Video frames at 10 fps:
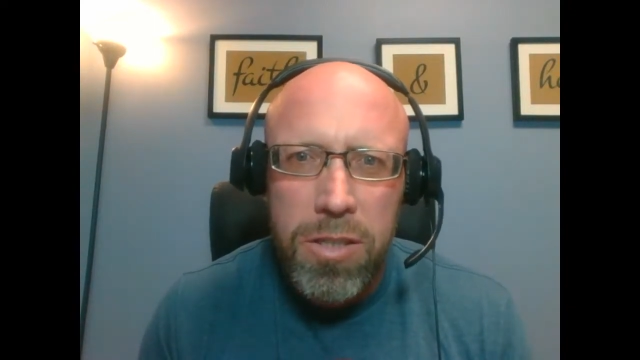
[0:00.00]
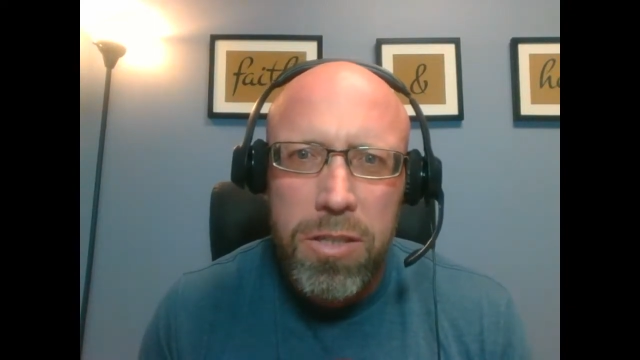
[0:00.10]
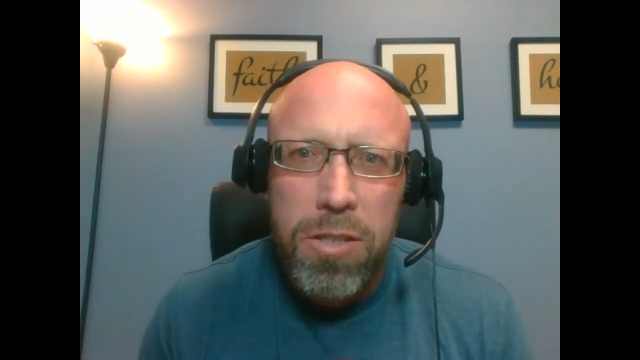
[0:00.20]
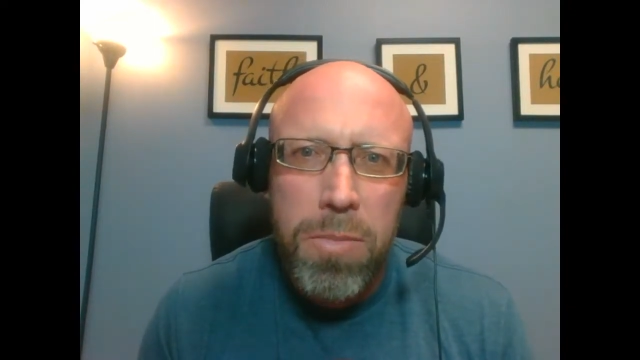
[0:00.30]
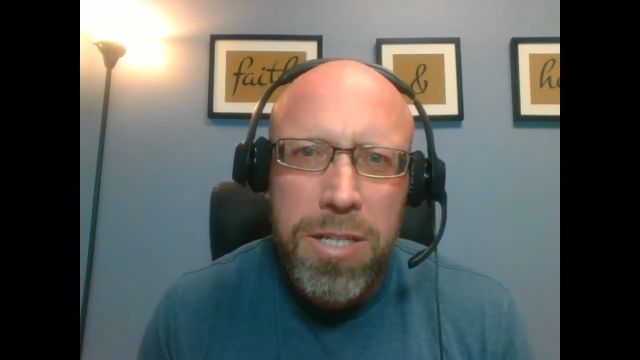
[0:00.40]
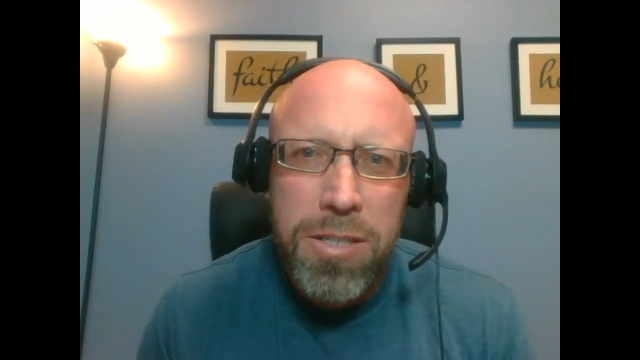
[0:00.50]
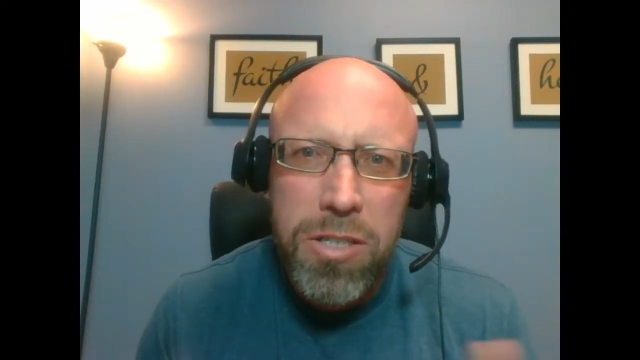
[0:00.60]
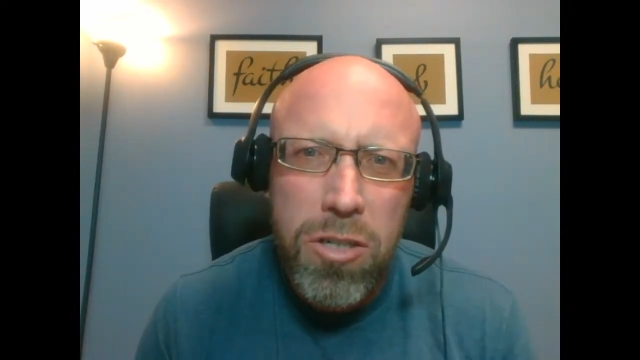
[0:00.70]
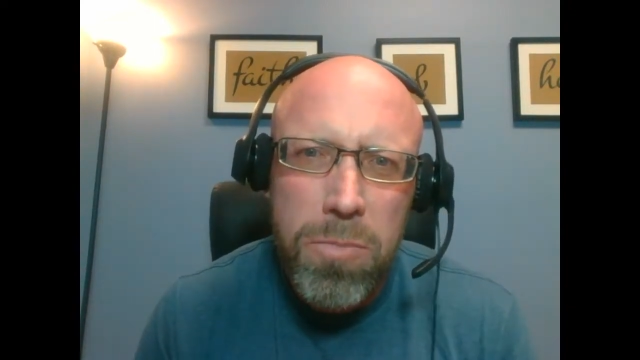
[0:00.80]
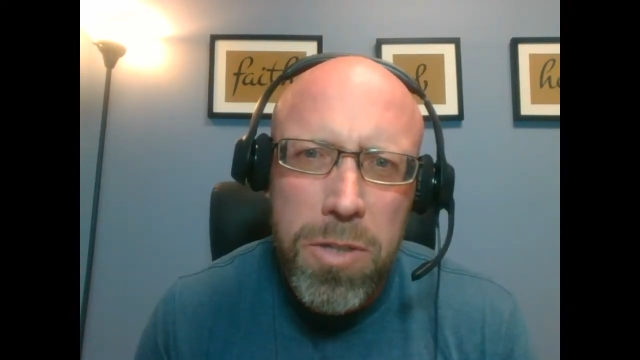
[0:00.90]
you basically
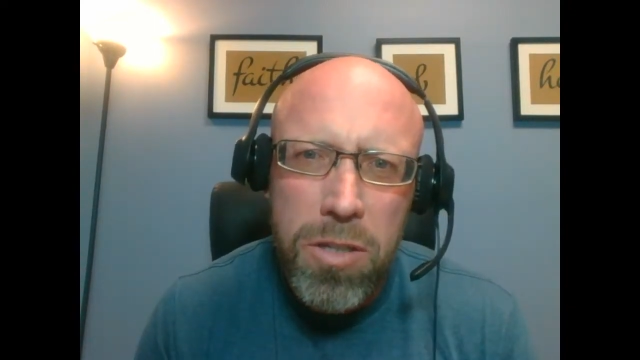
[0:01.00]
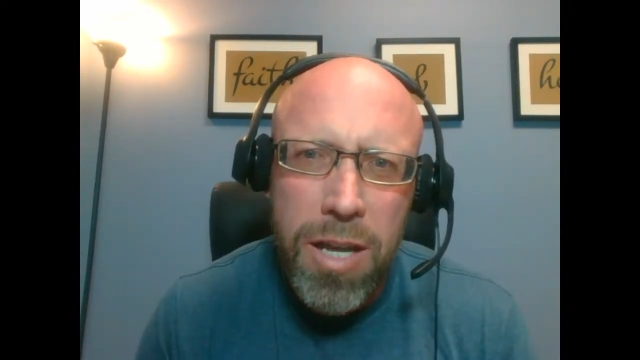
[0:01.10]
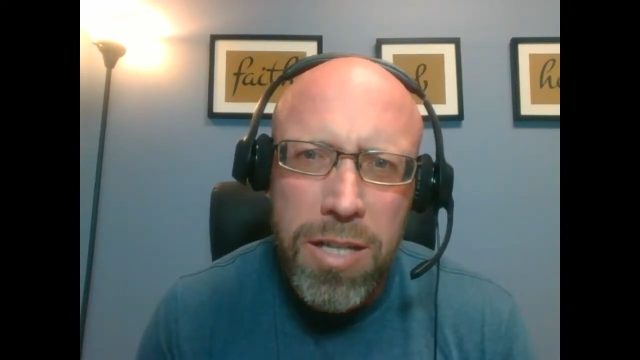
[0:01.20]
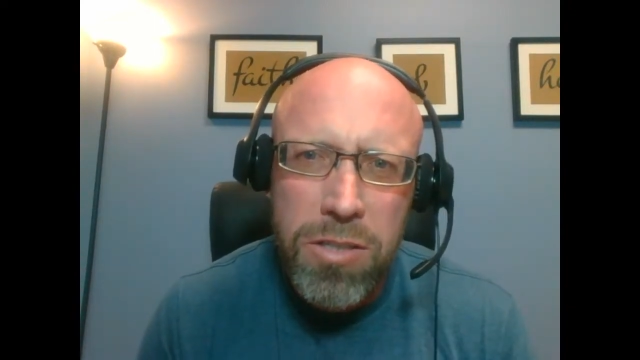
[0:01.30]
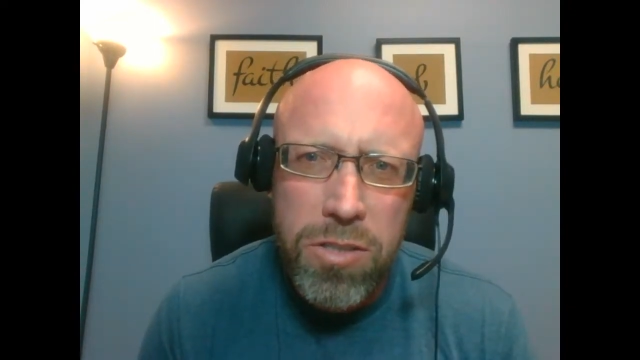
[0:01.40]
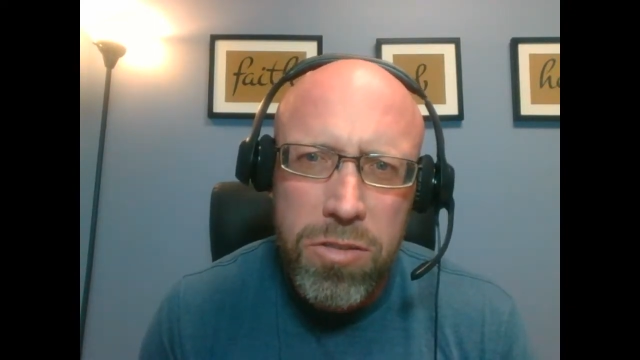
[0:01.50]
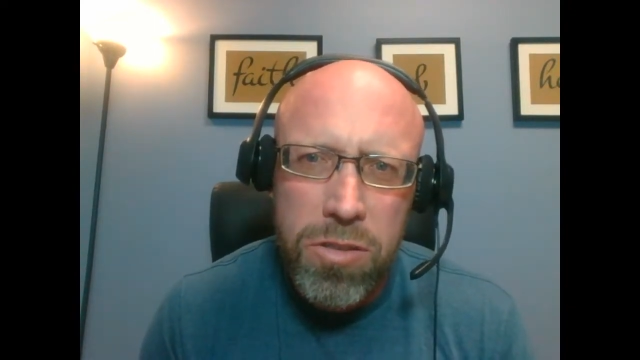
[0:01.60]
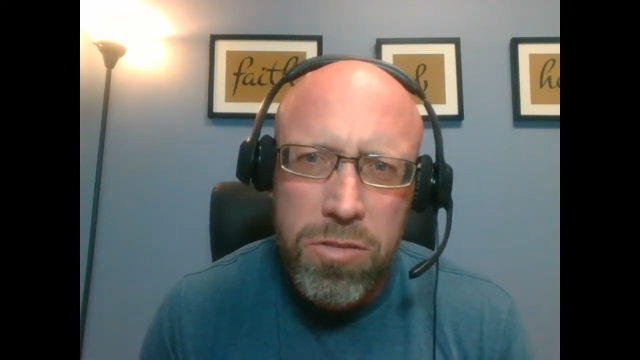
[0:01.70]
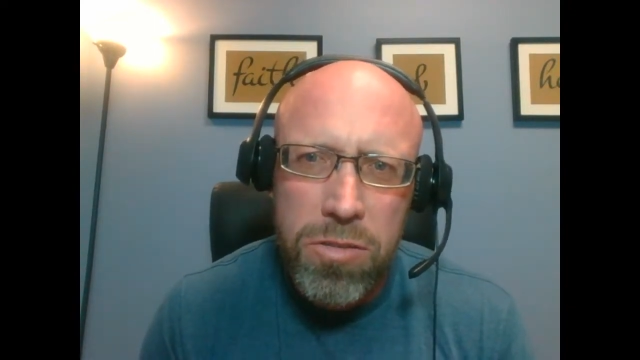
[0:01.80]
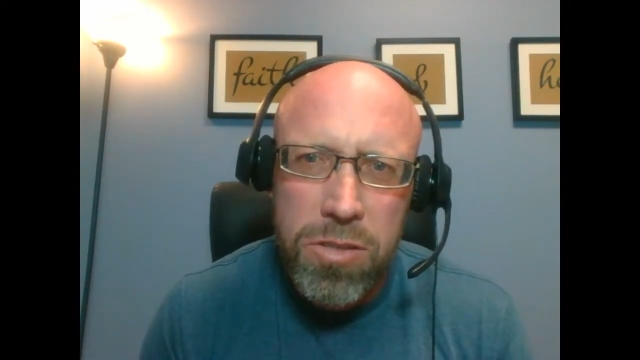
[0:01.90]
turn them into class
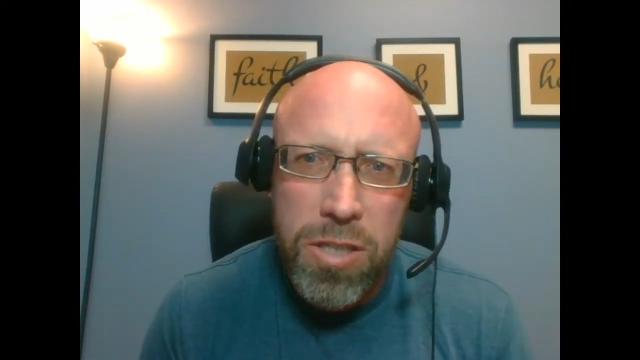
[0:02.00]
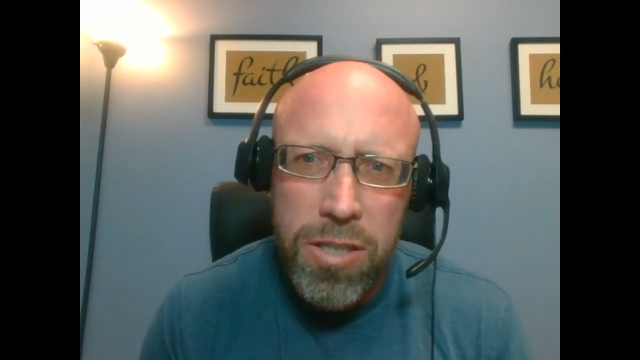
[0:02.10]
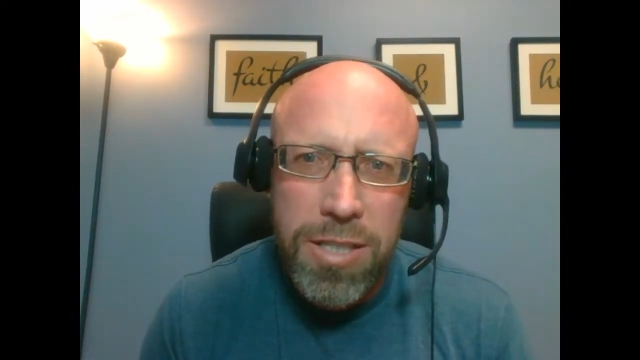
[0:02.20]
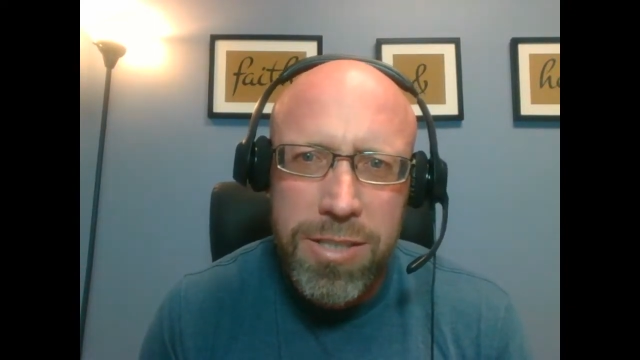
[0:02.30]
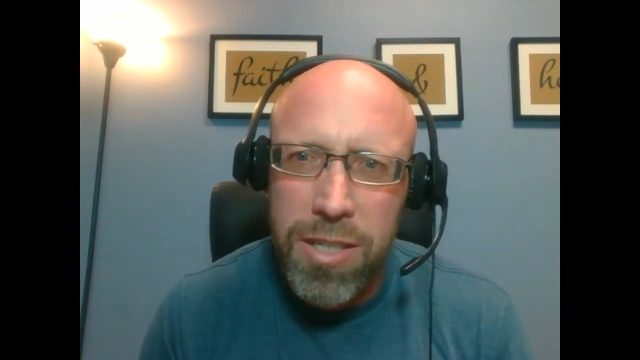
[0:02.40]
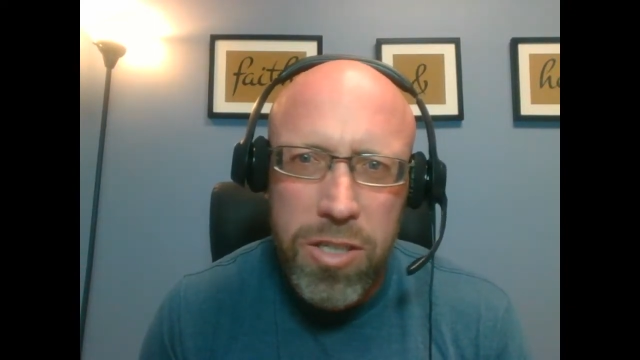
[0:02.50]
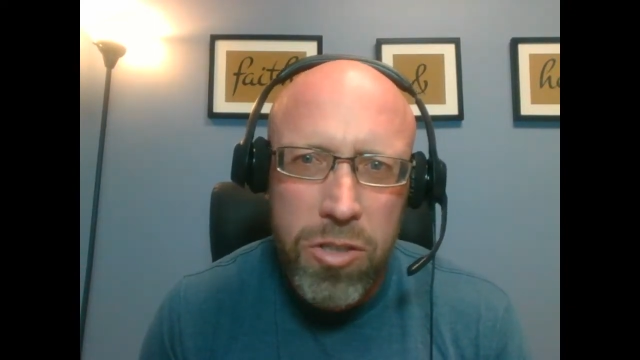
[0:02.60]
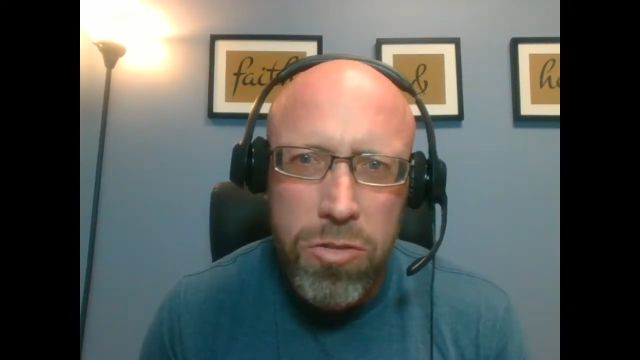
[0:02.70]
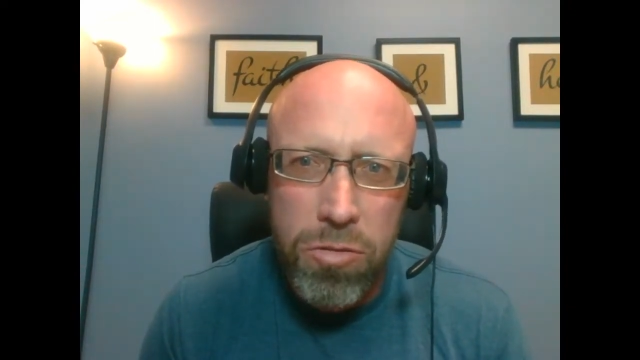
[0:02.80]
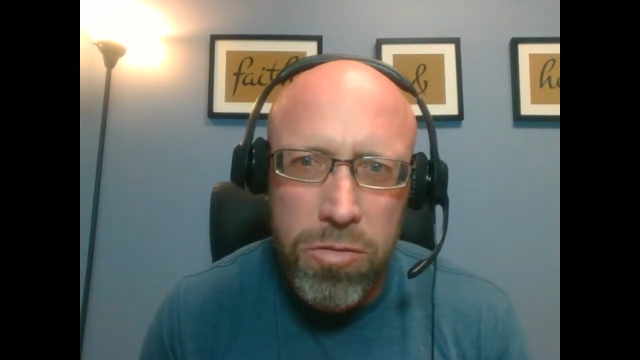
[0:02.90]
instructors, and that's not
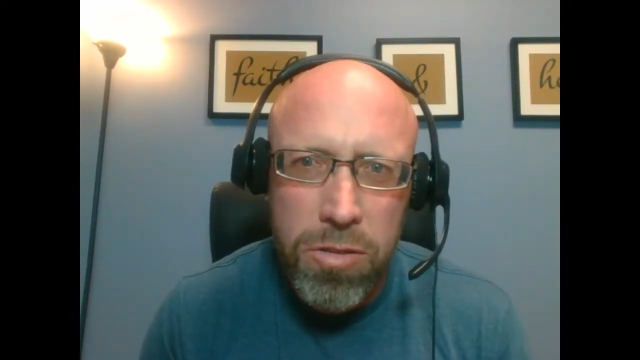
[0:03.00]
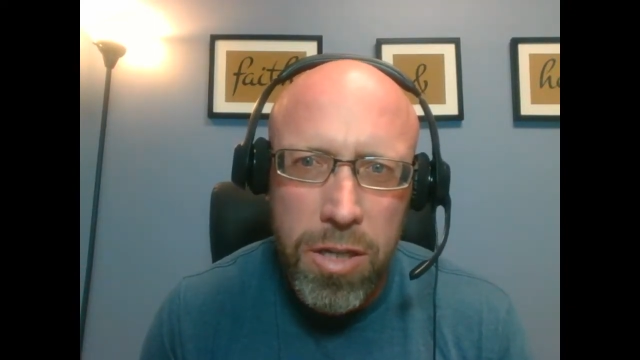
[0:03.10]
cool.